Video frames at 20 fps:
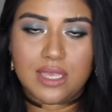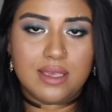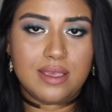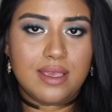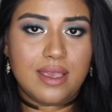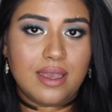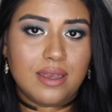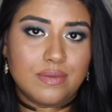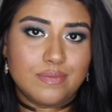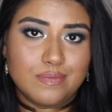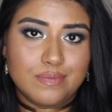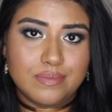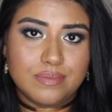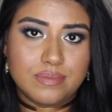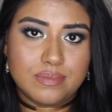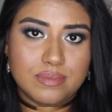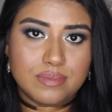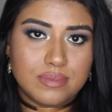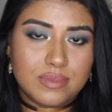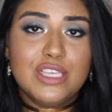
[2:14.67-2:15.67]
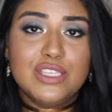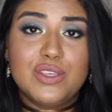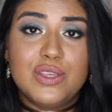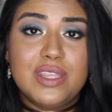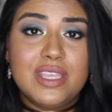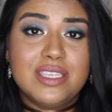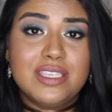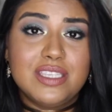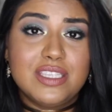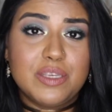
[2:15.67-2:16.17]
yeah. So
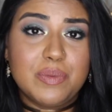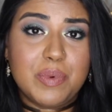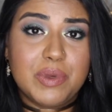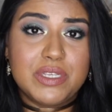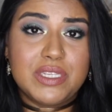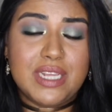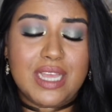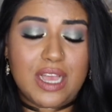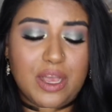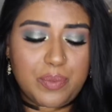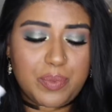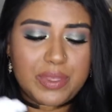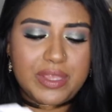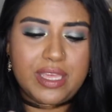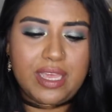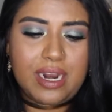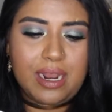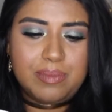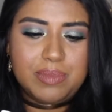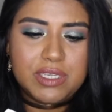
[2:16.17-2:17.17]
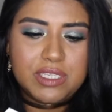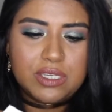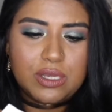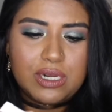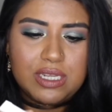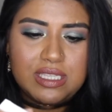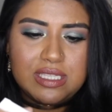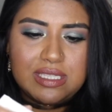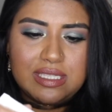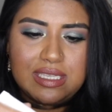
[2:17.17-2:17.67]
this is supposed to help with that. I'm just
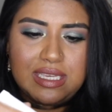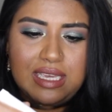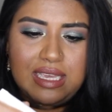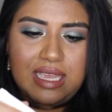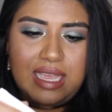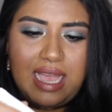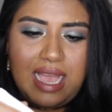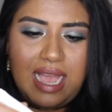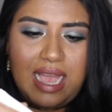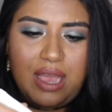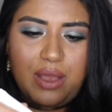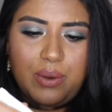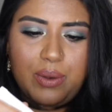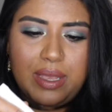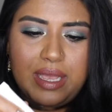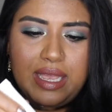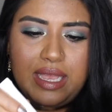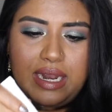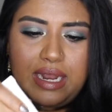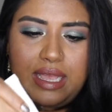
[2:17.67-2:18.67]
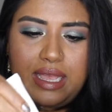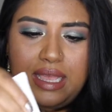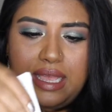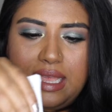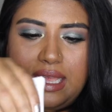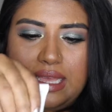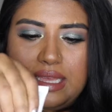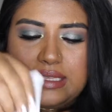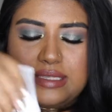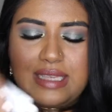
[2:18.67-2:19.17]
gonna see how it
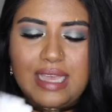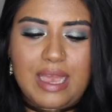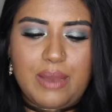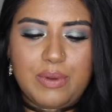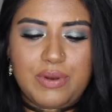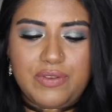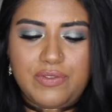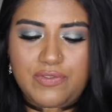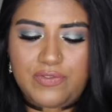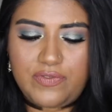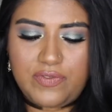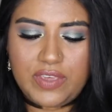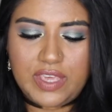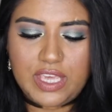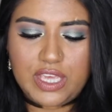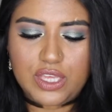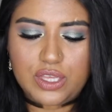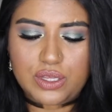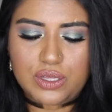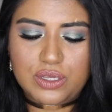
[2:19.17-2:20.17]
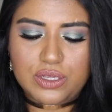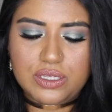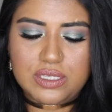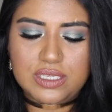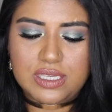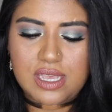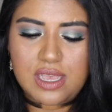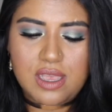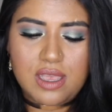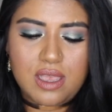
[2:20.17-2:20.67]
is, how it
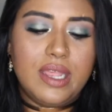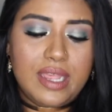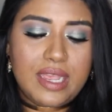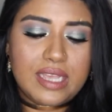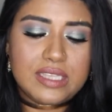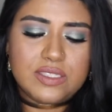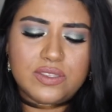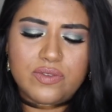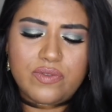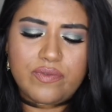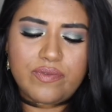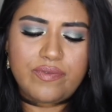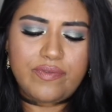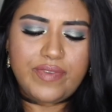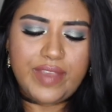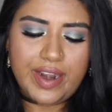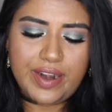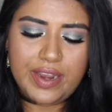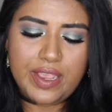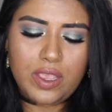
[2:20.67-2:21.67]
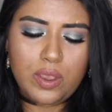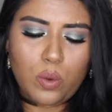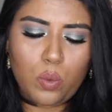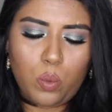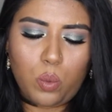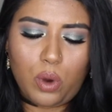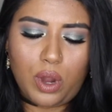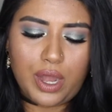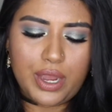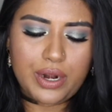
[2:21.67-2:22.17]
feels. It's very
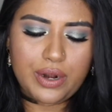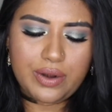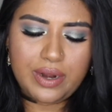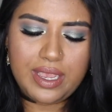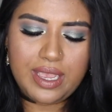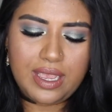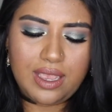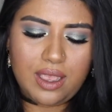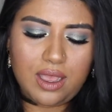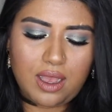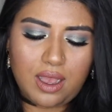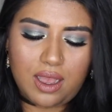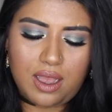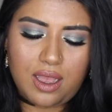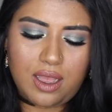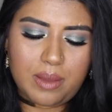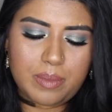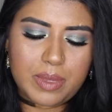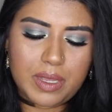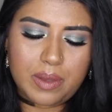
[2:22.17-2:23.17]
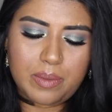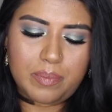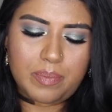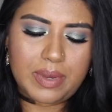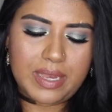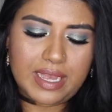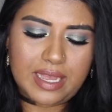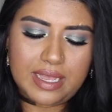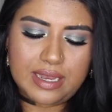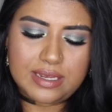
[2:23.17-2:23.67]
watery,
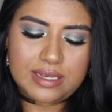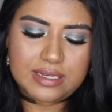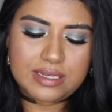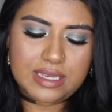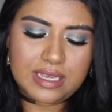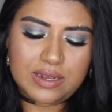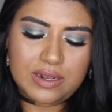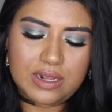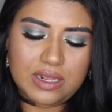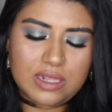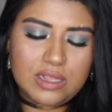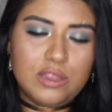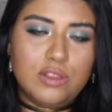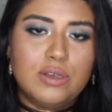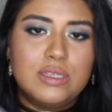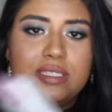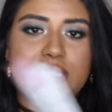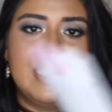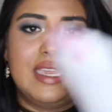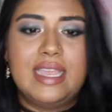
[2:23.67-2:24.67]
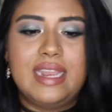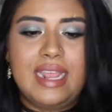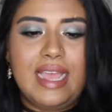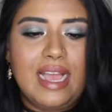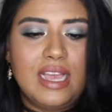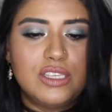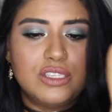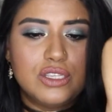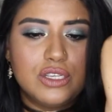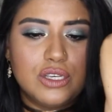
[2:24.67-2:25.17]
but it looks like it
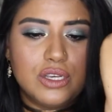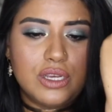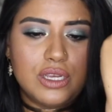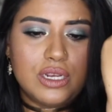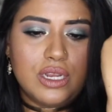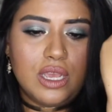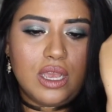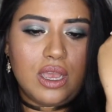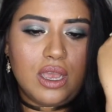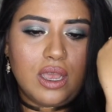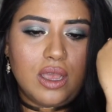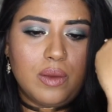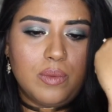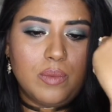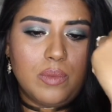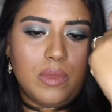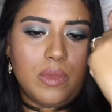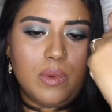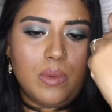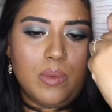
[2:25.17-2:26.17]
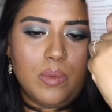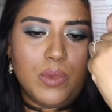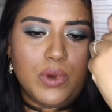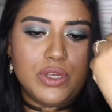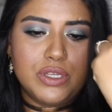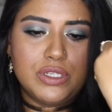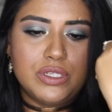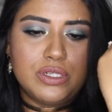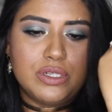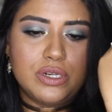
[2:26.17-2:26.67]
has good
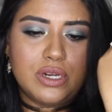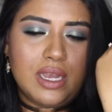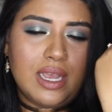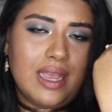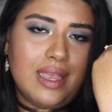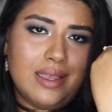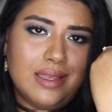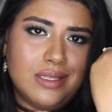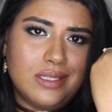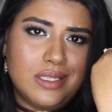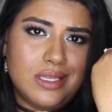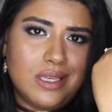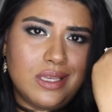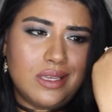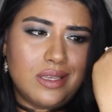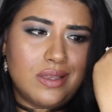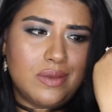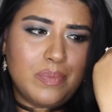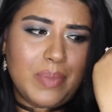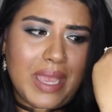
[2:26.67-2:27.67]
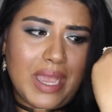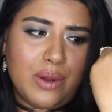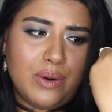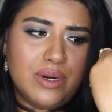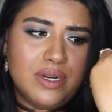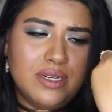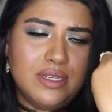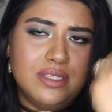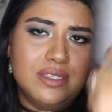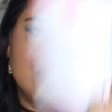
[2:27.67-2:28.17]
moisturizing
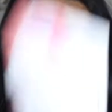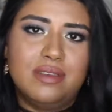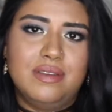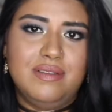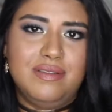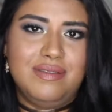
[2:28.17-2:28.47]
powers.